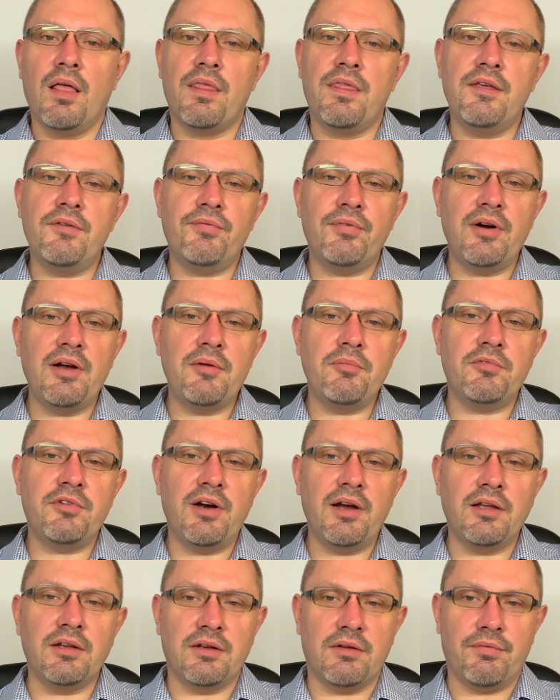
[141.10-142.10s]
The
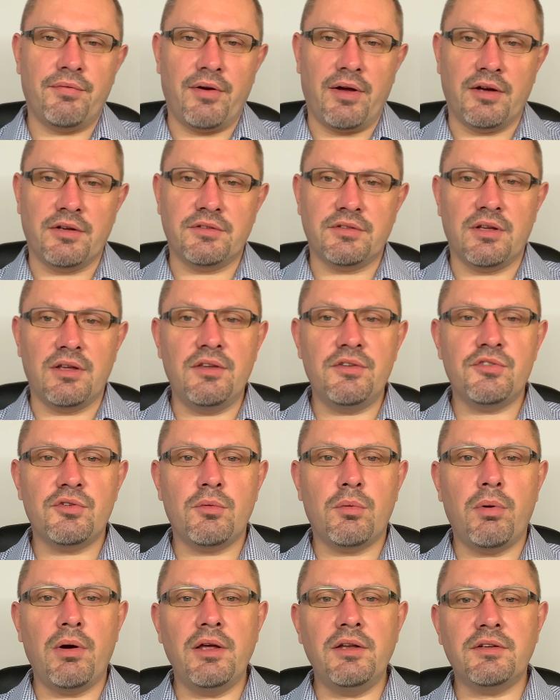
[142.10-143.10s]
frame-dragging effect is
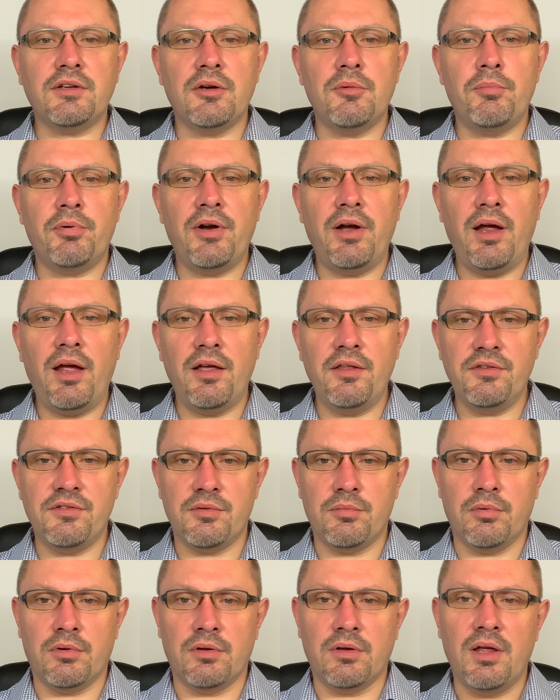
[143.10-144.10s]
quite
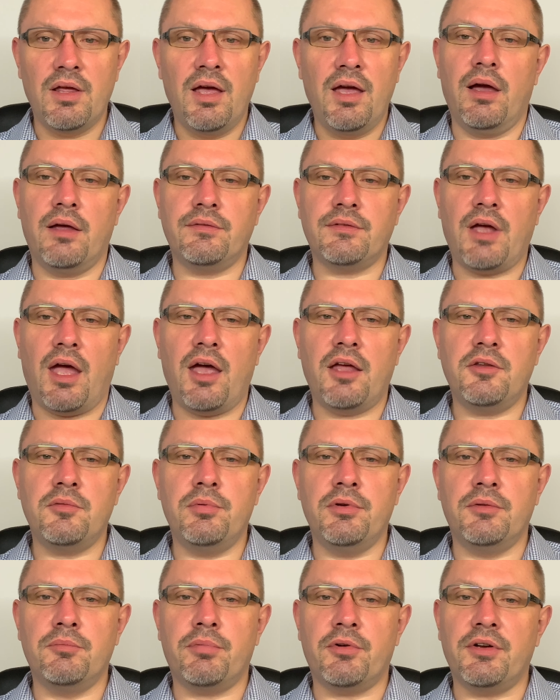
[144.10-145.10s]
comprehensible and
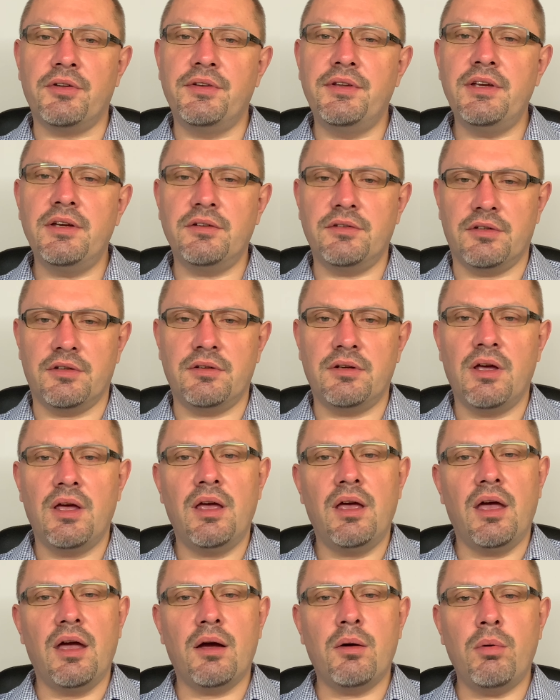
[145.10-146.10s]
had been predicted
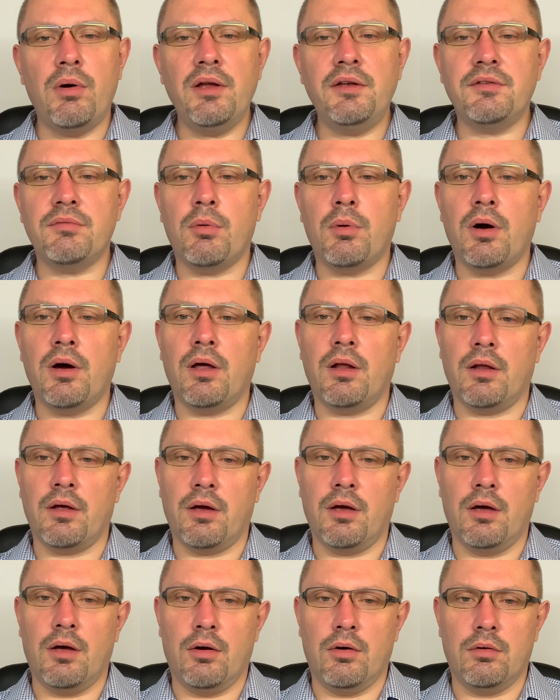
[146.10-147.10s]
a quite a while
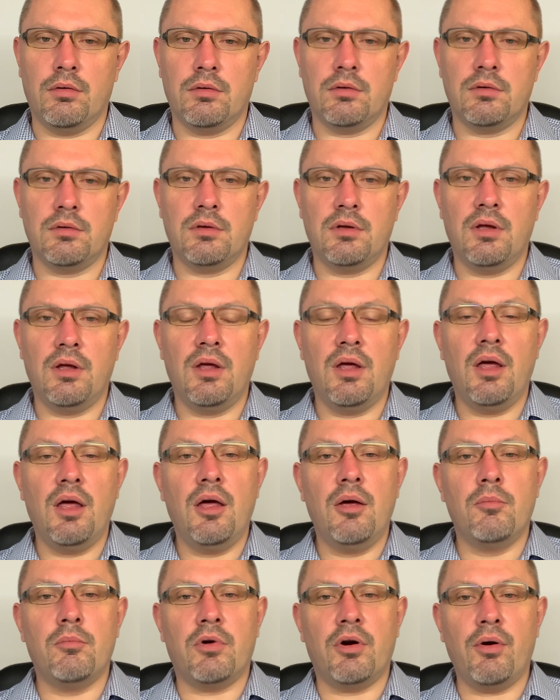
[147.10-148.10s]
ago.
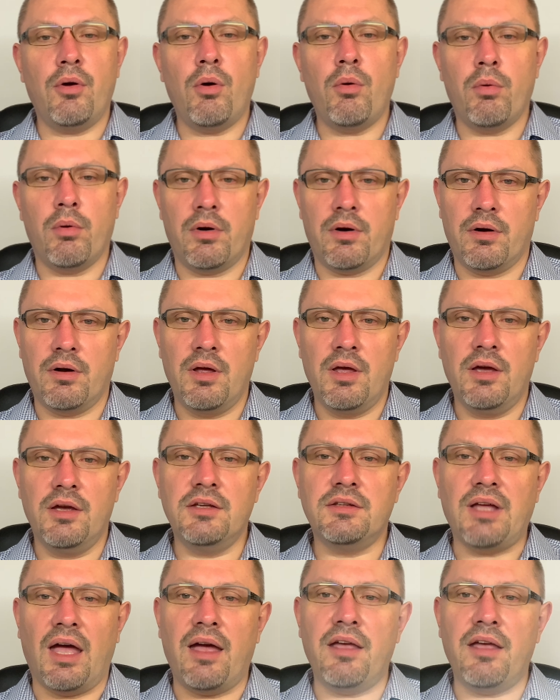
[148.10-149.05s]
Moreover, it